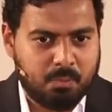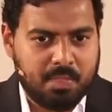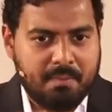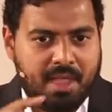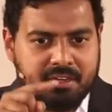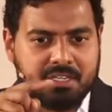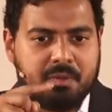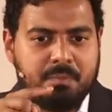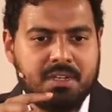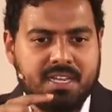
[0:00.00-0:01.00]
the married
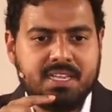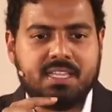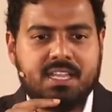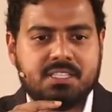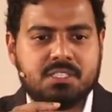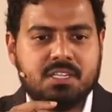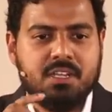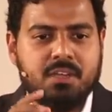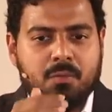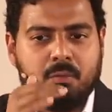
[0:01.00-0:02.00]
couple indicates
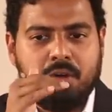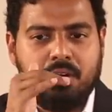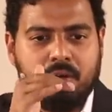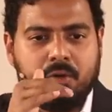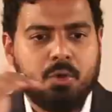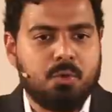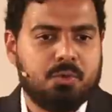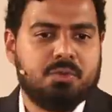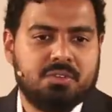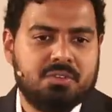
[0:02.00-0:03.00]

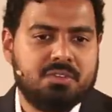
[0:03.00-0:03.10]
who?